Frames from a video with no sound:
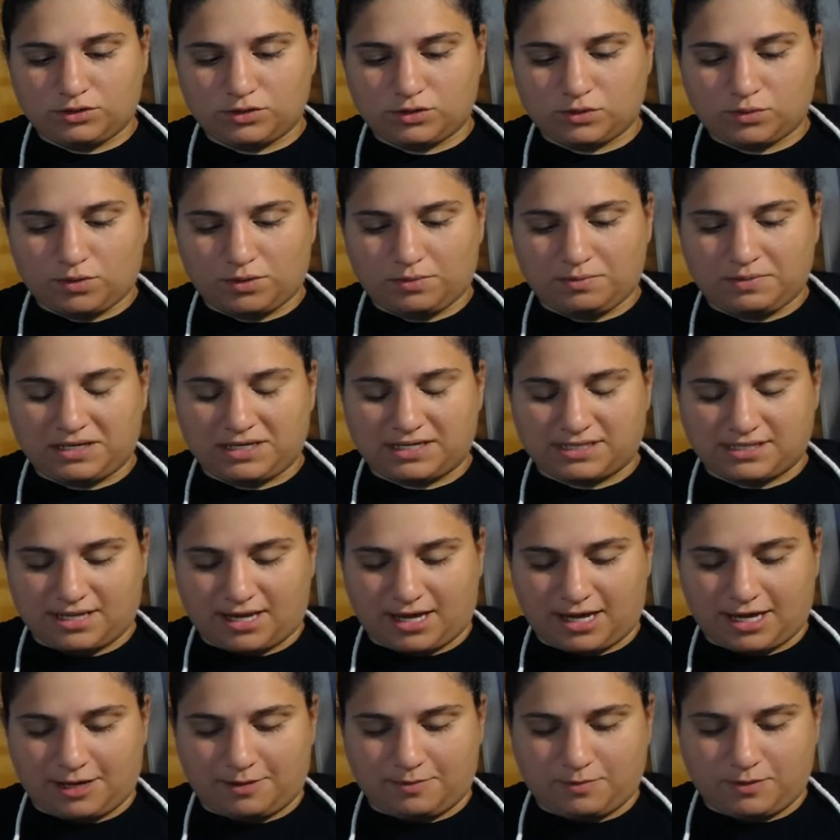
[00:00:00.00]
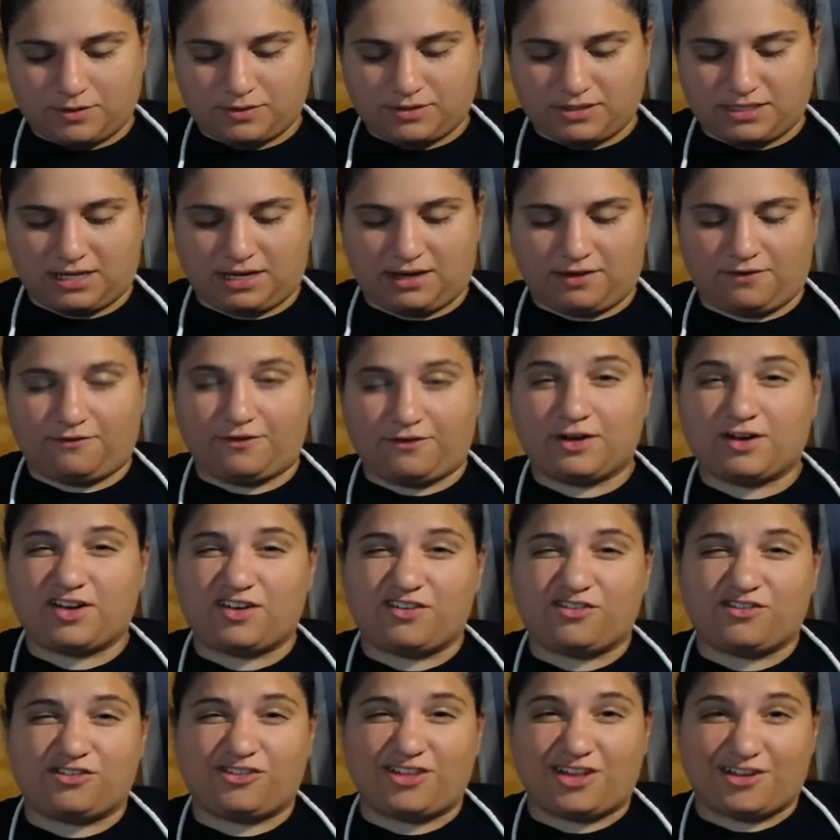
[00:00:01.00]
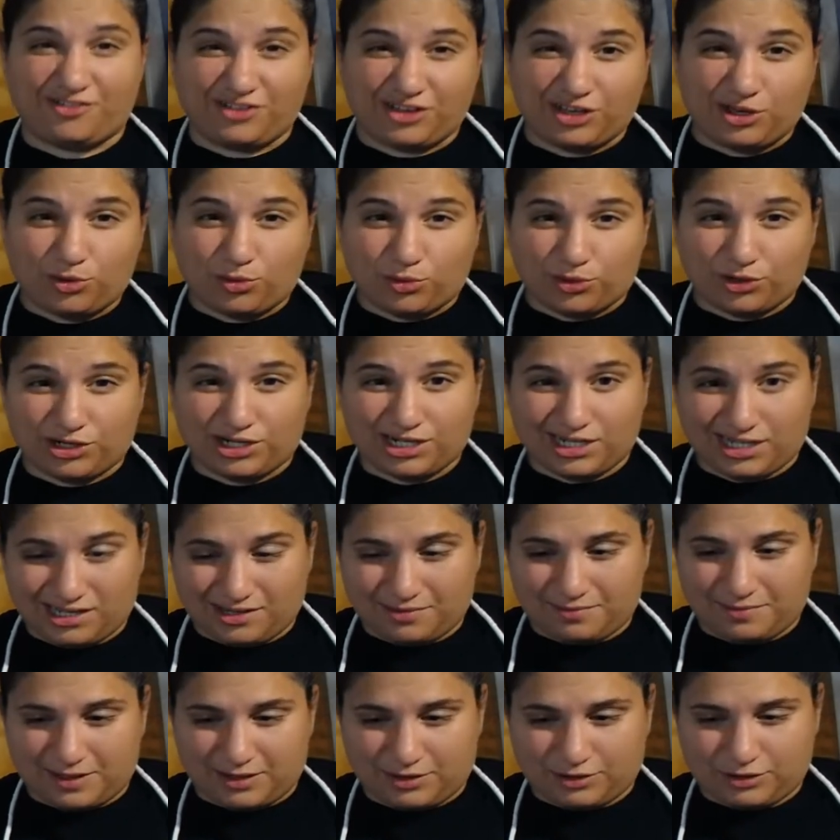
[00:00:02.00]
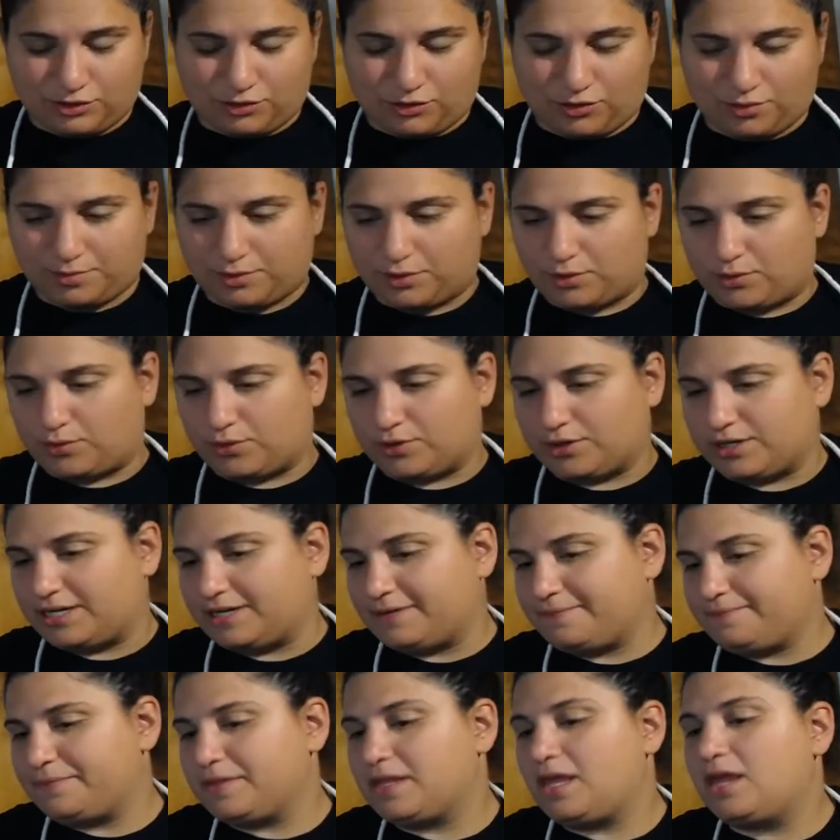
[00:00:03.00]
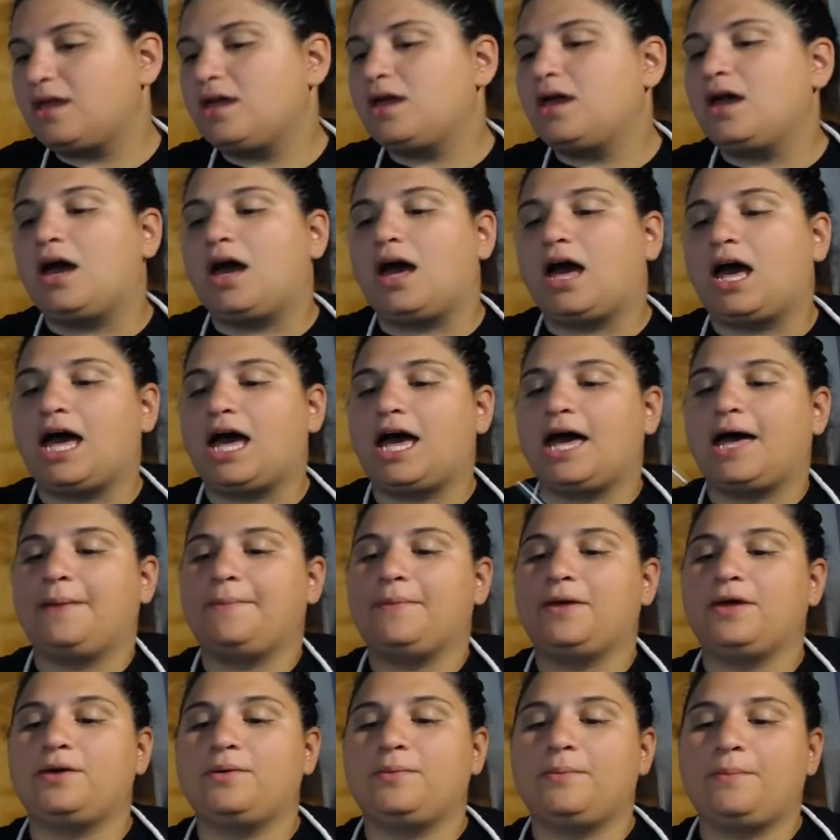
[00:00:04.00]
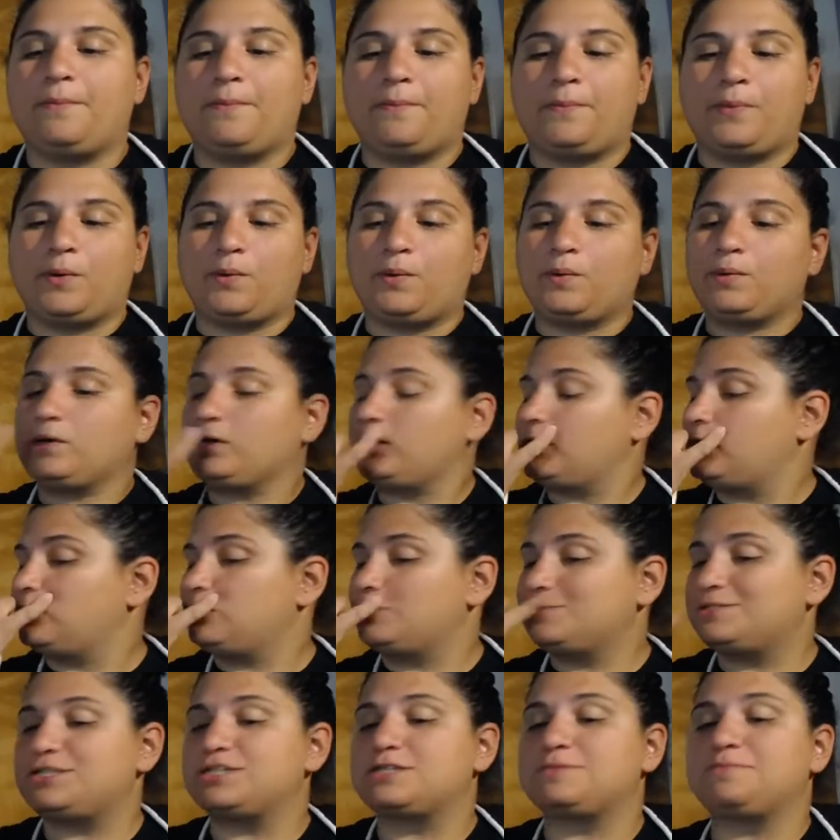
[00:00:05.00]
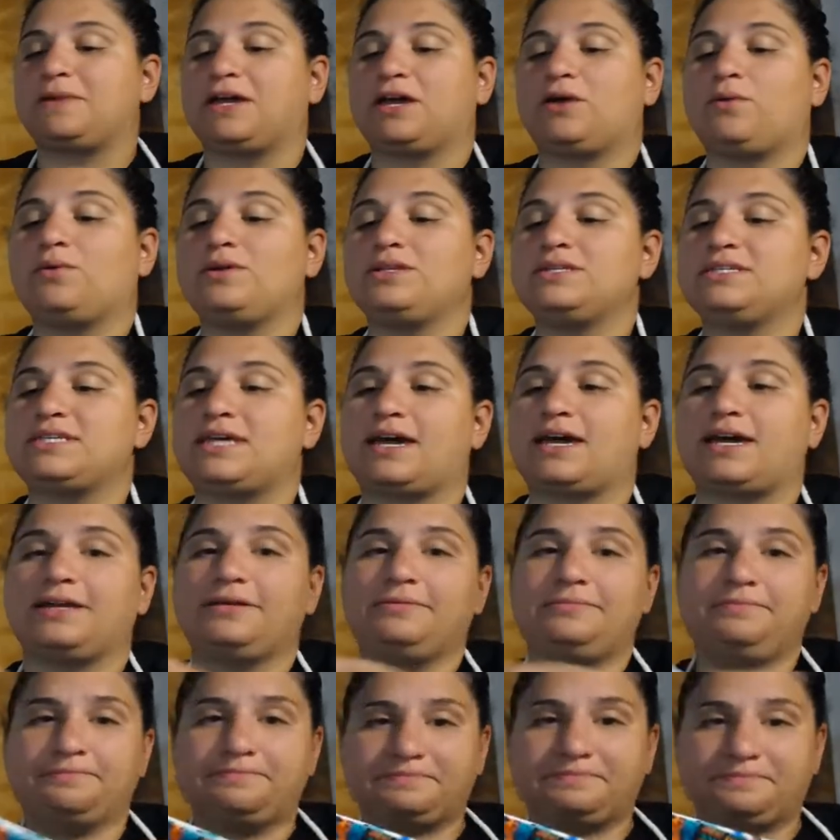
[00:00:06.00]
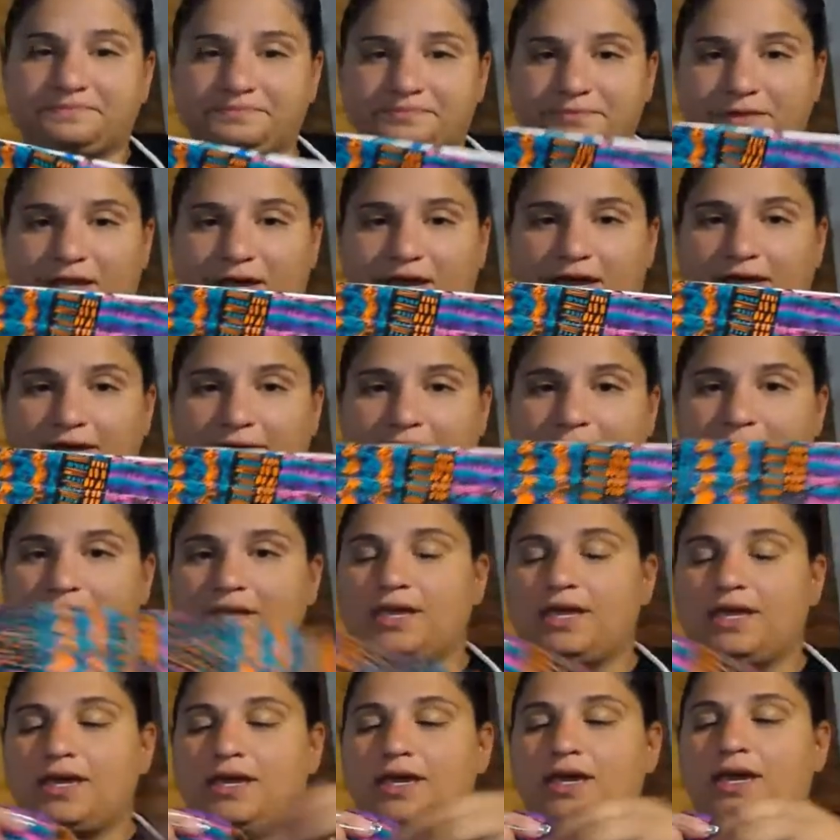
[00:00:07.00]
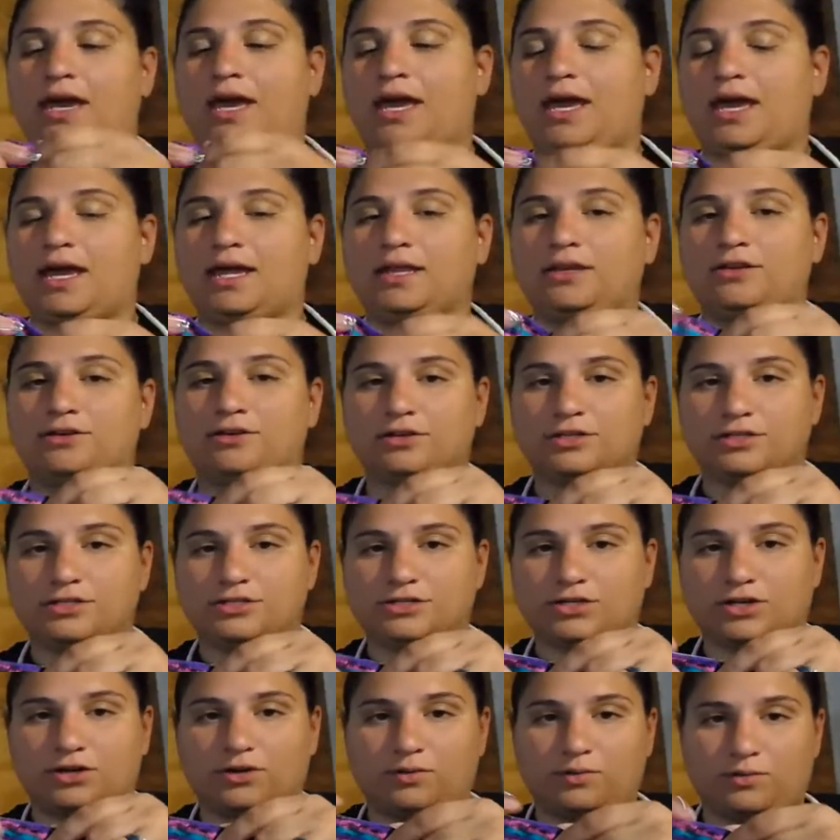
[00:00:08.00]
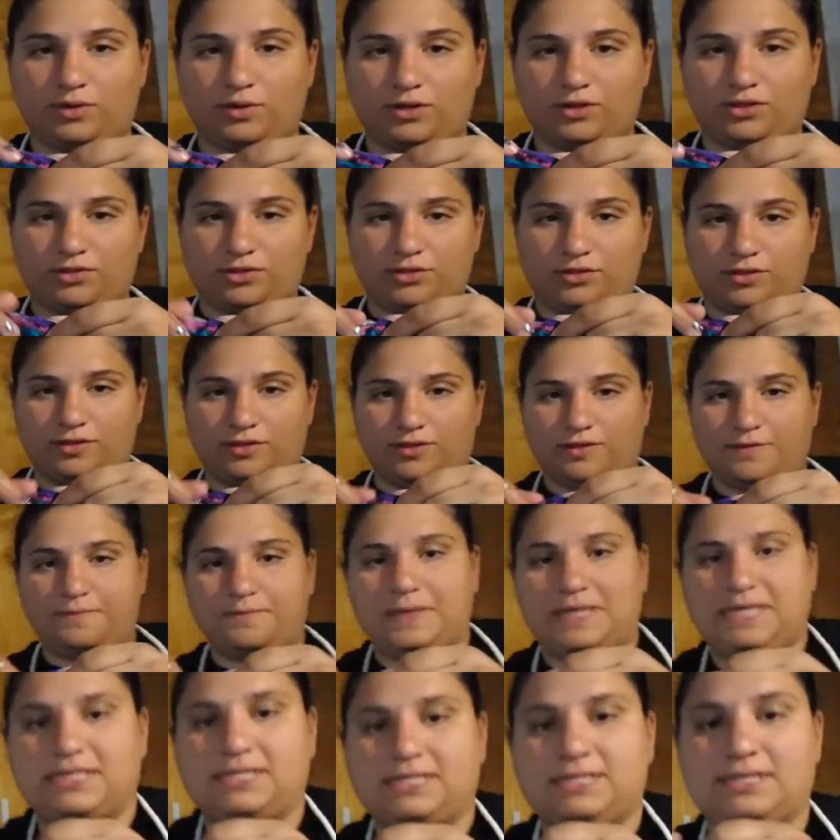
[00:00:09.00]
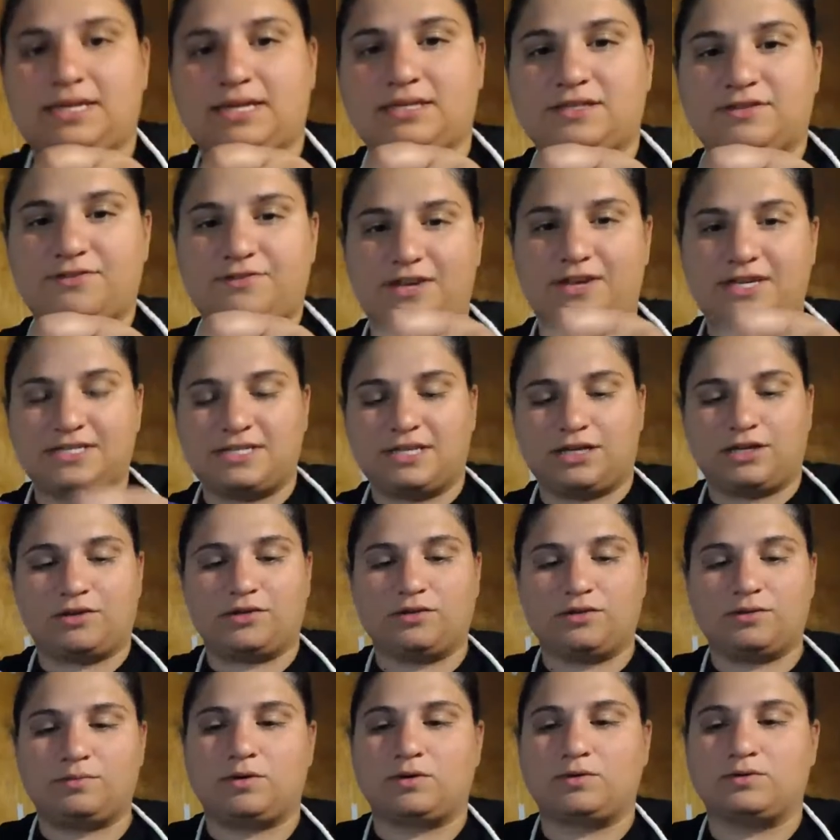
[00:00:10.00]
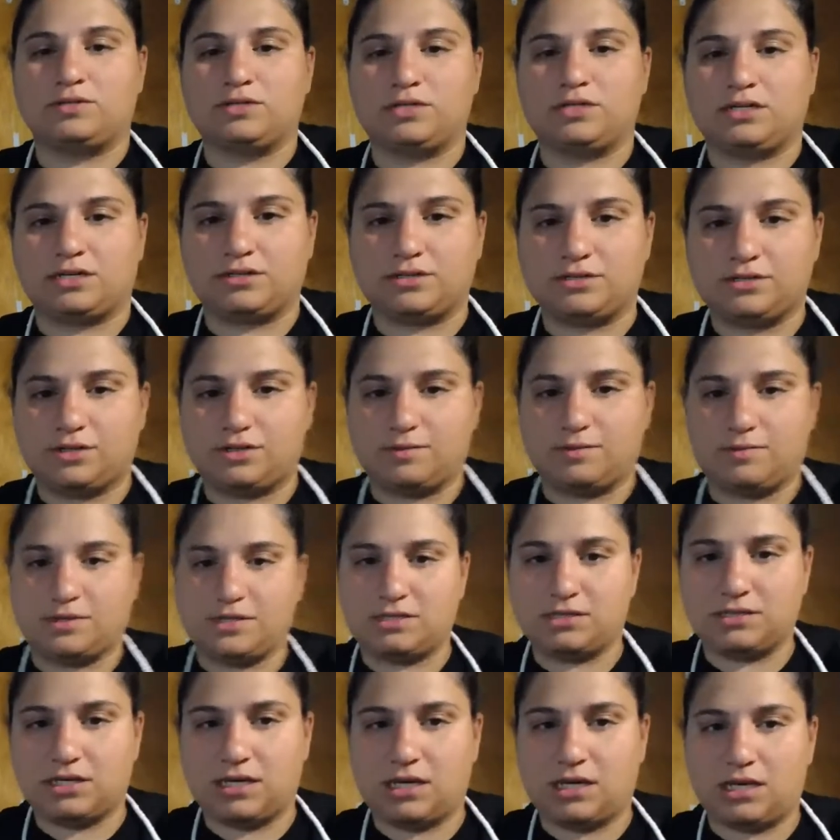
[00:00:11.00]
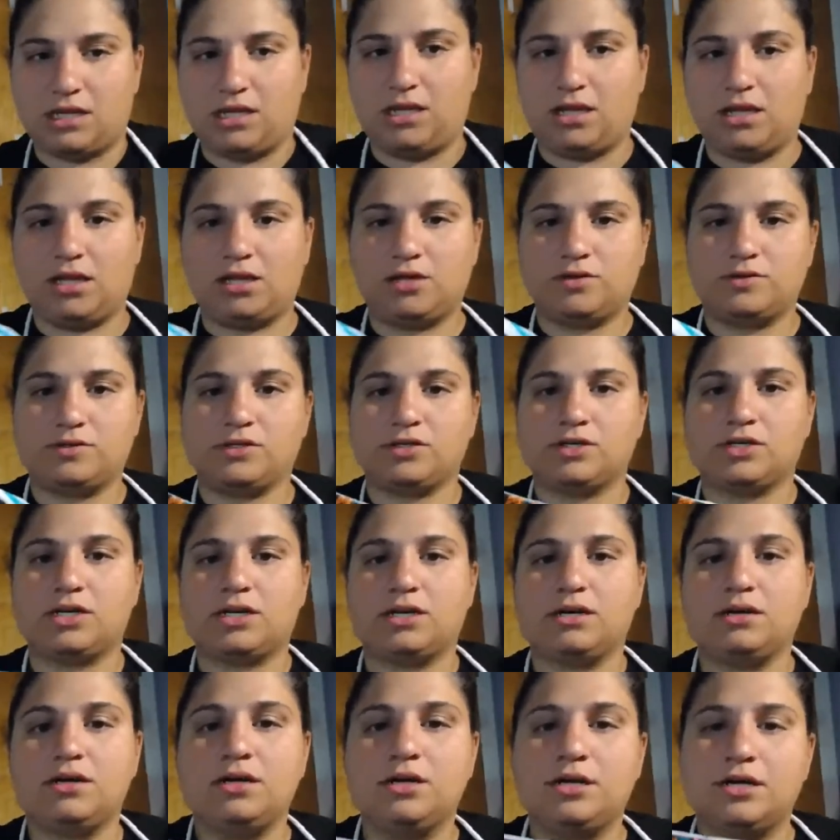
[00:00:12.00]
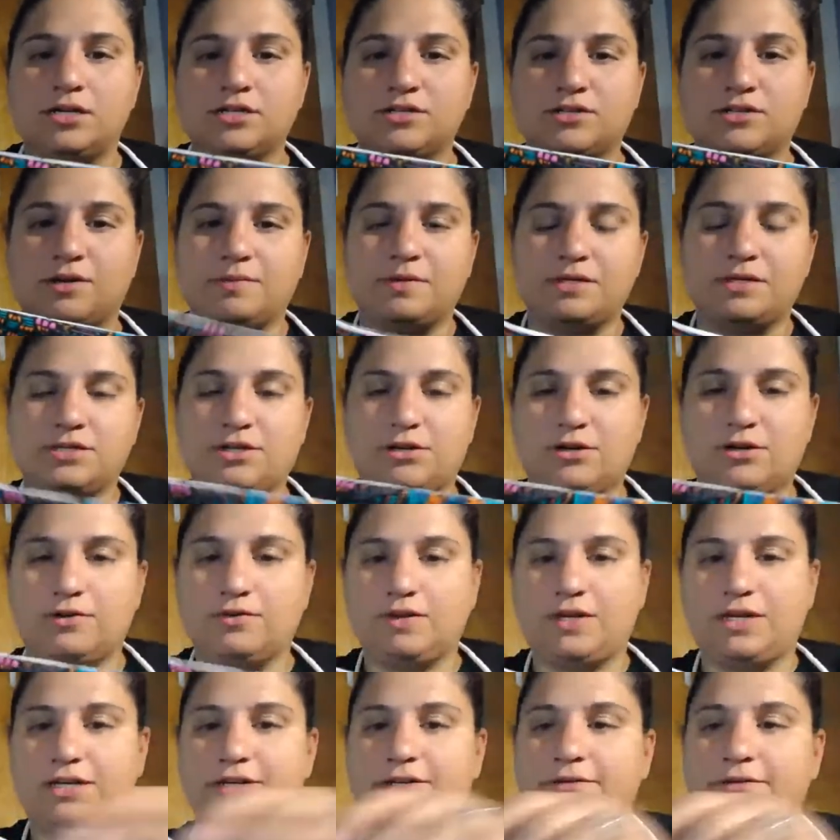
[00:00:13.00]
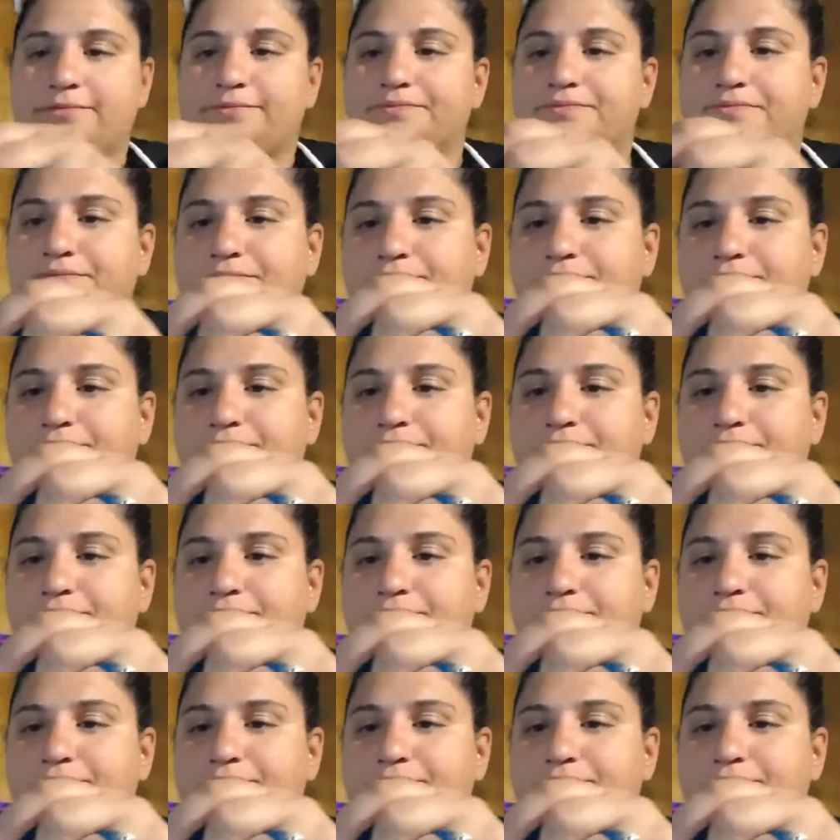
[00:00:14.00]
use one because I am using a very fluffy cording compared to normal cording. Um, but what we're going to do is just pick one side, okay? And you're going to start with the piece that's facing you the most here. So let me just get a little closer here. So I'm going to start over here